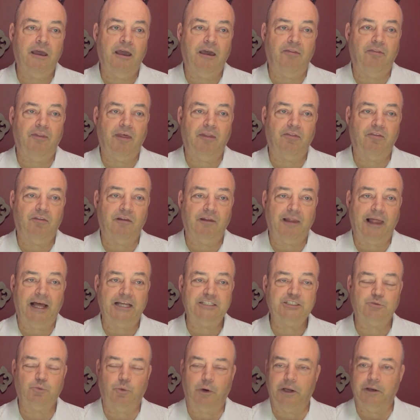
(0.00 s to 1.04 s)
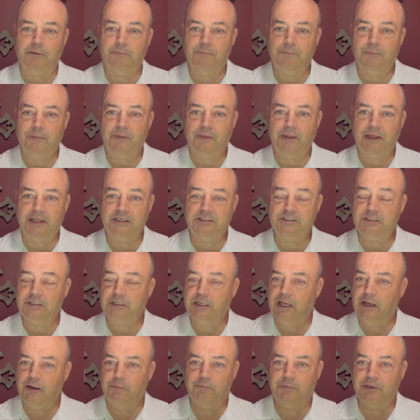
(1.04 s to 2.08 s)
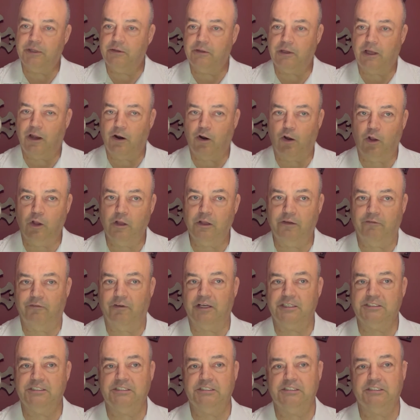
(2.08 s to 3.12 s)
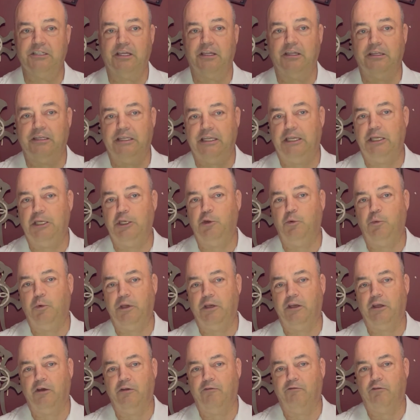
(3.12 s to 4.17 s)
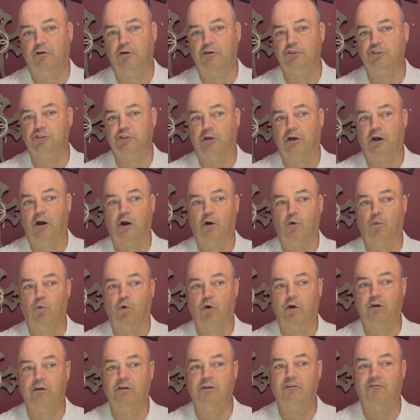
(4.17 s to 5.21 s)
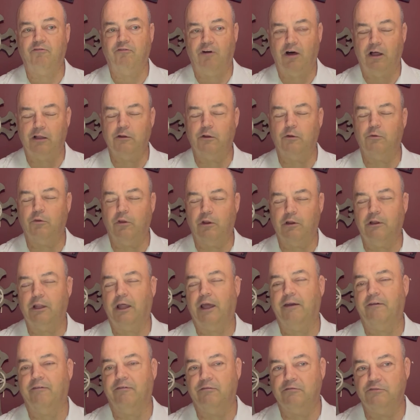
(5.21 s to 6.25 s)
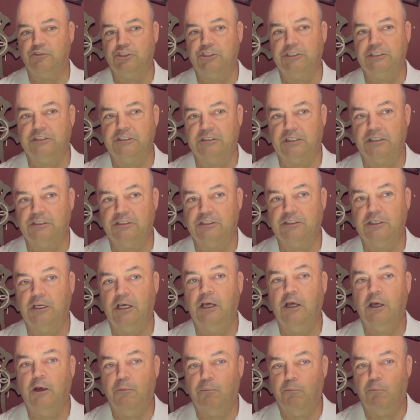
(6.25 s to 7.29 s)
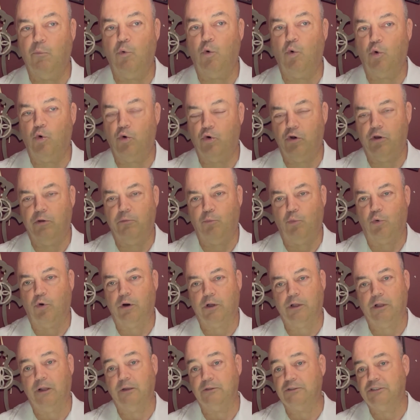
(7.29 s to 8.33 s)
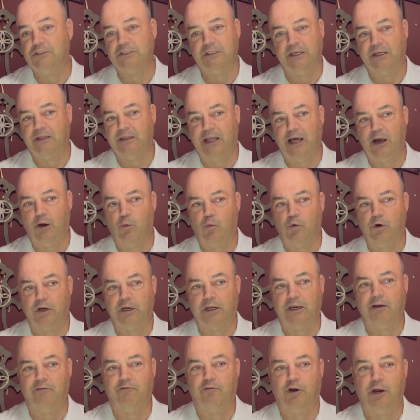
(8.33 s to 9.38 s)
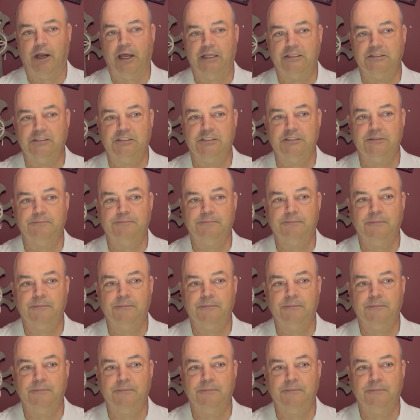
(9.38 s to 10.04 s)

And then the last one that's incumbent on all of us is continuing conversion, our work to follow the life of Jesus more and more closely, and that work never ends.